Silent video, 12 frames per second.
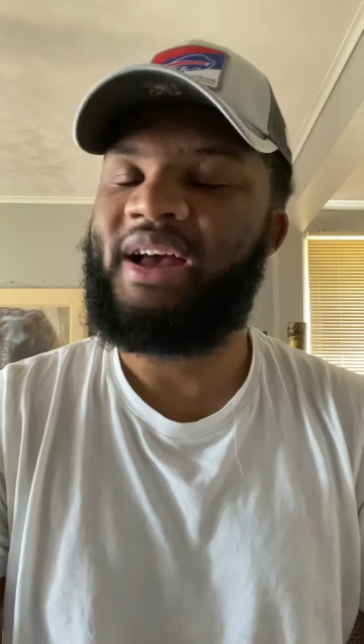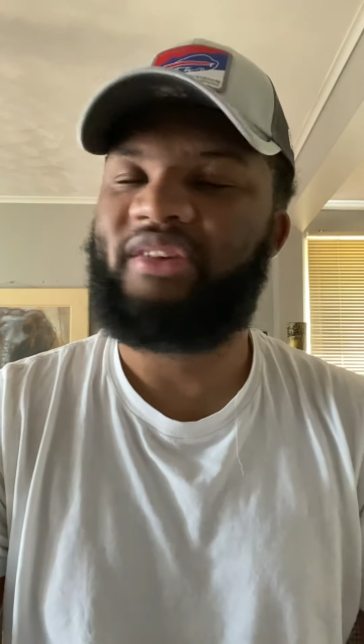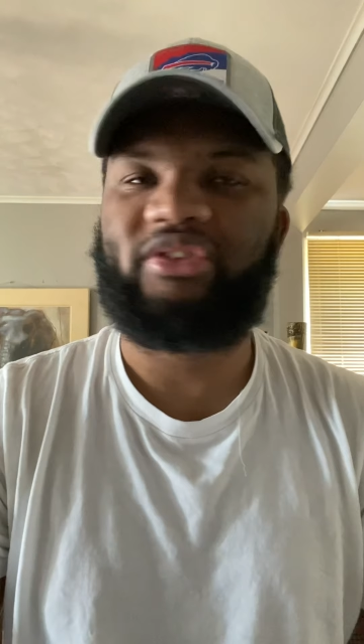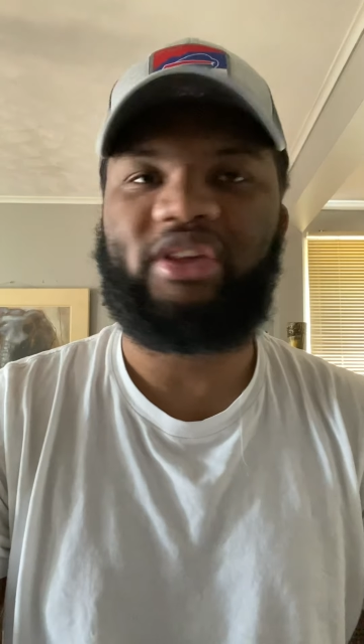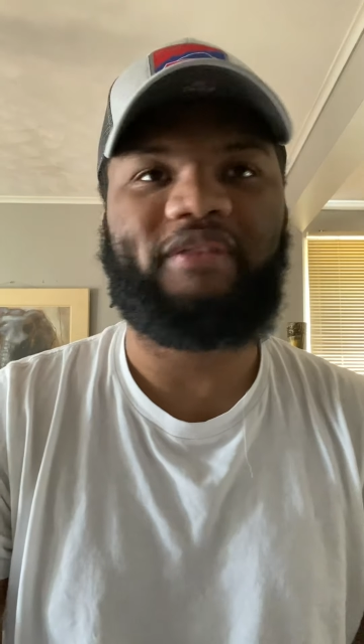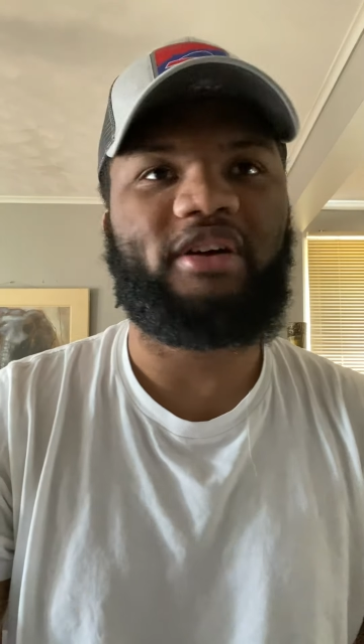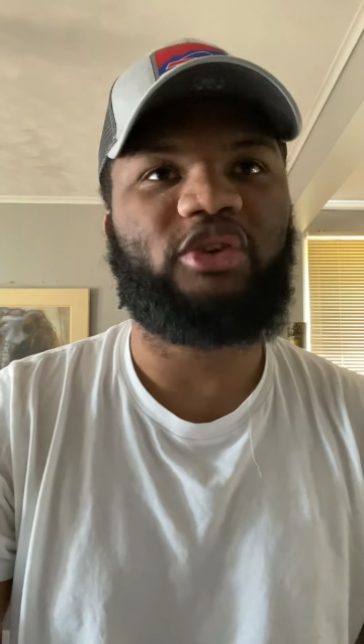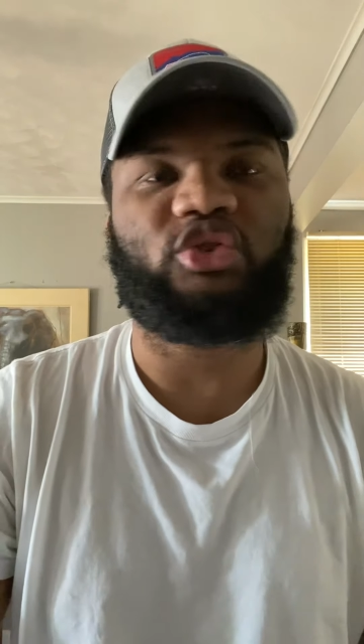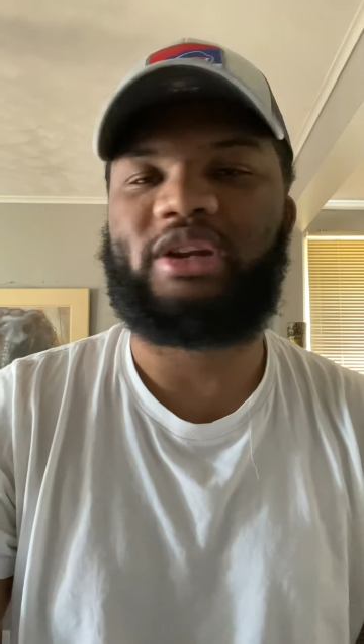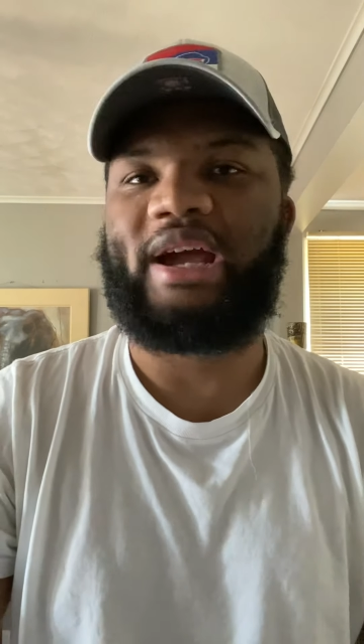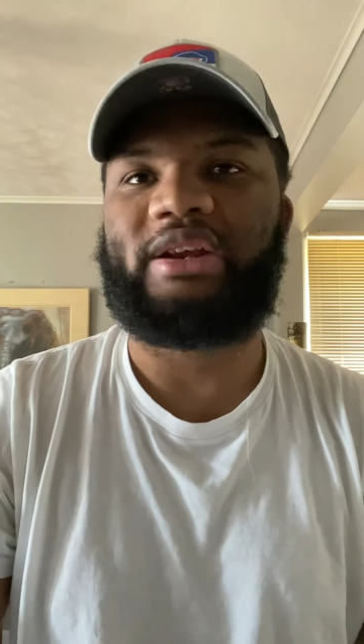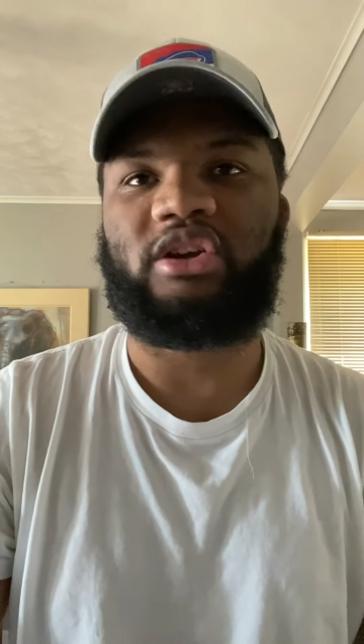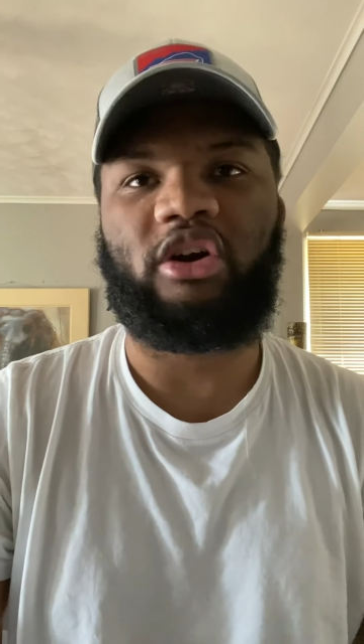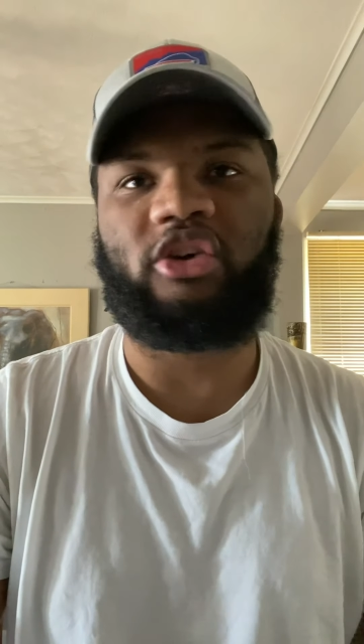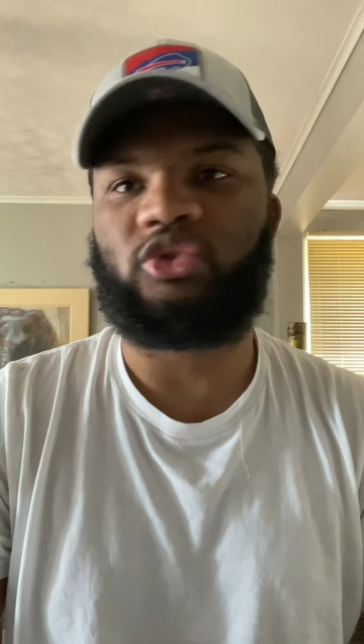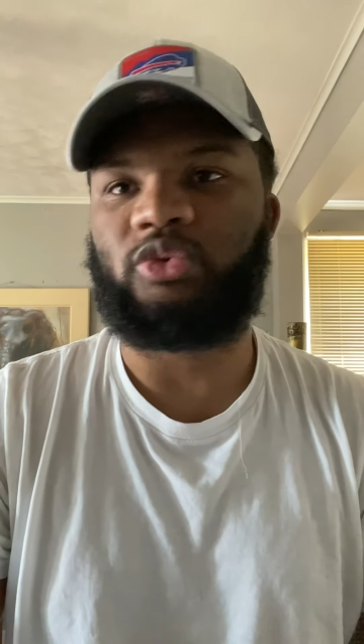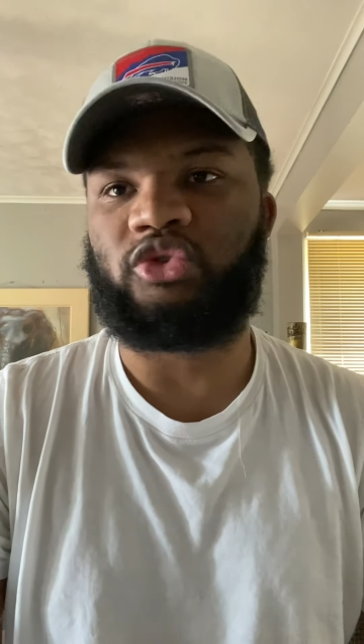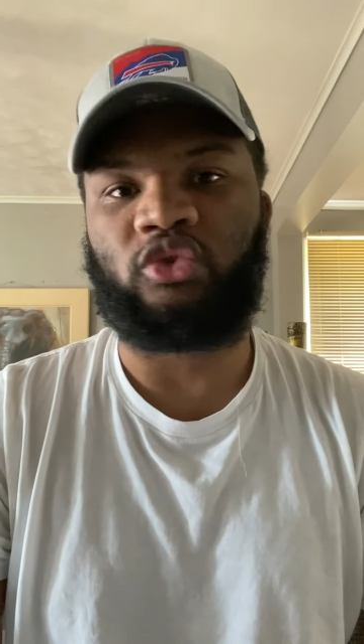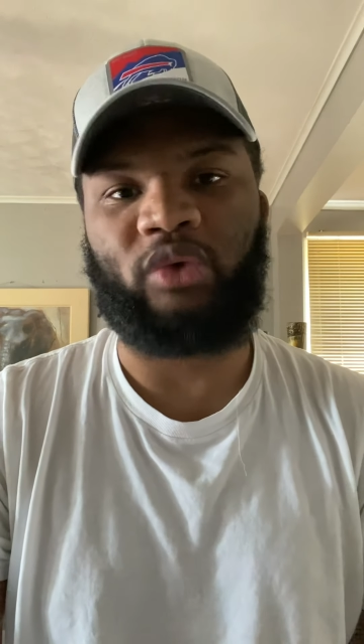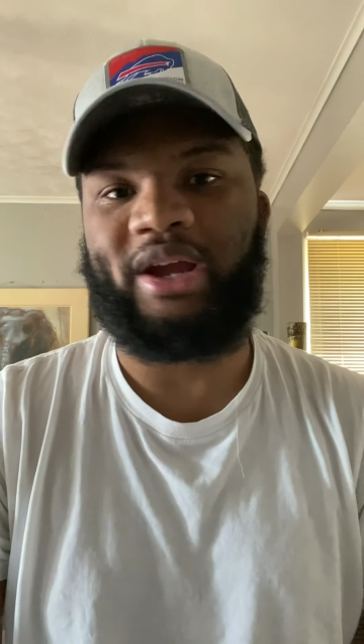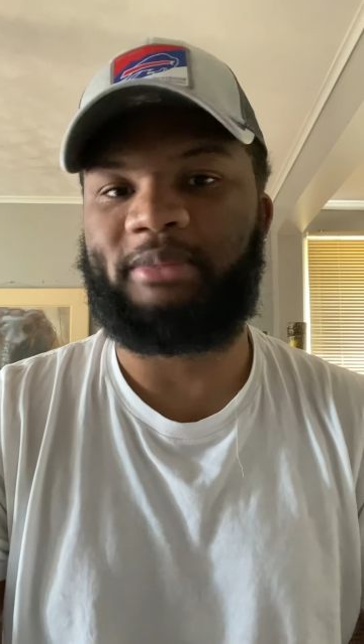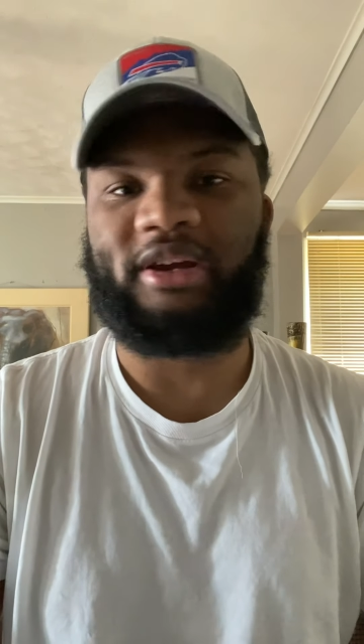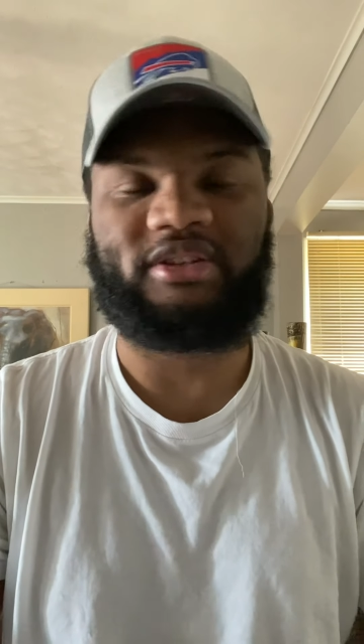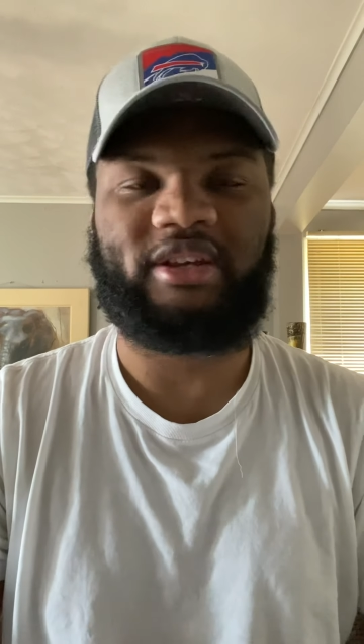790 yards was
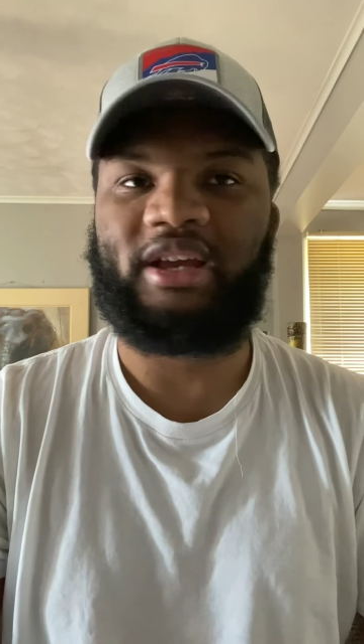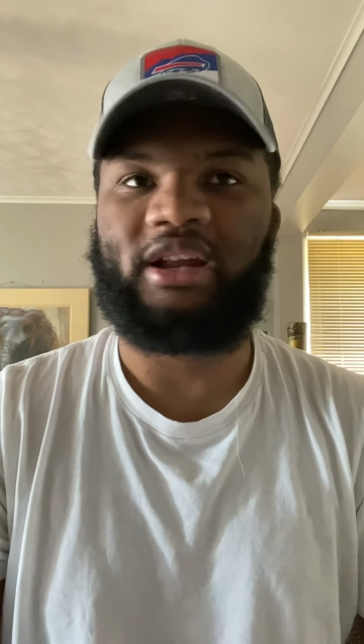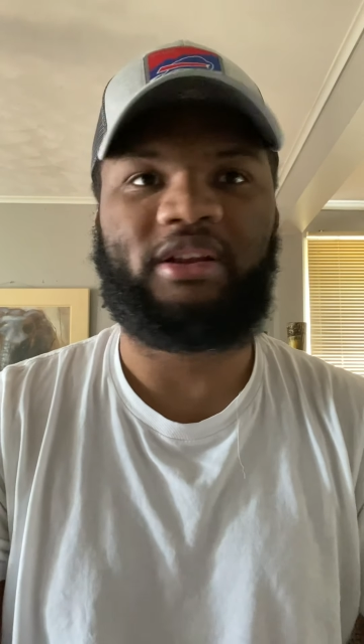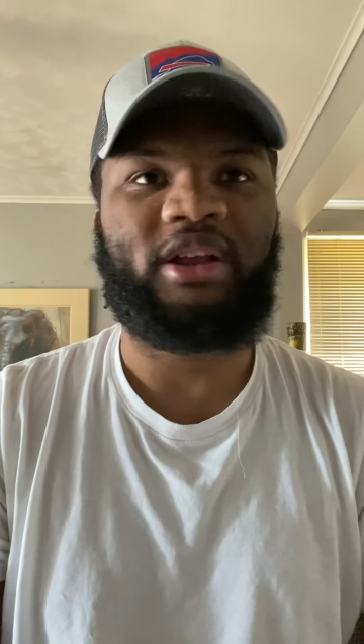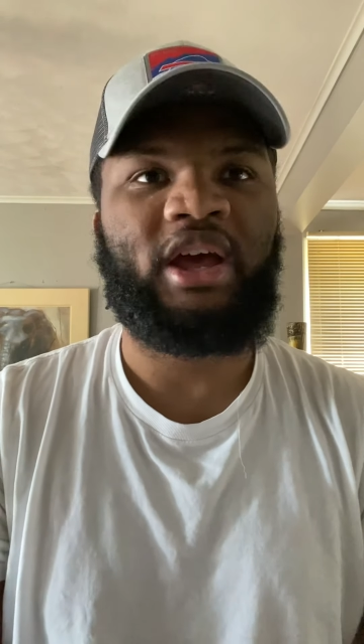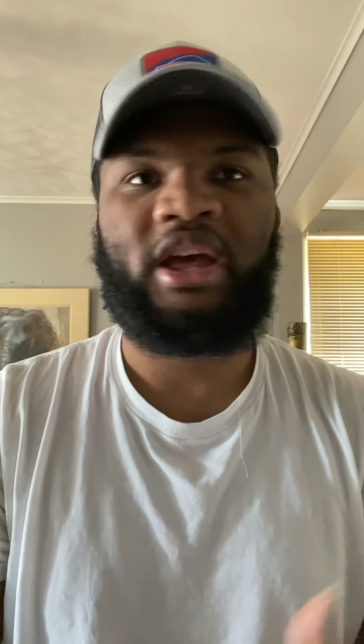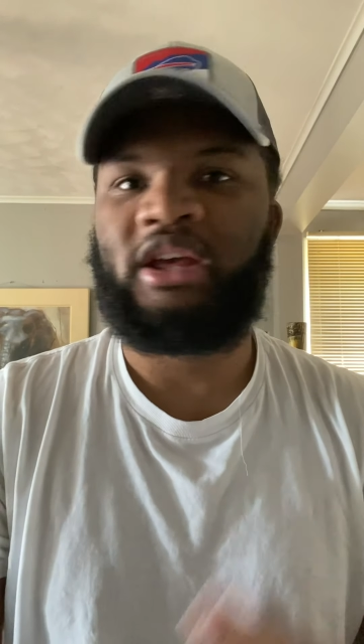great because, again,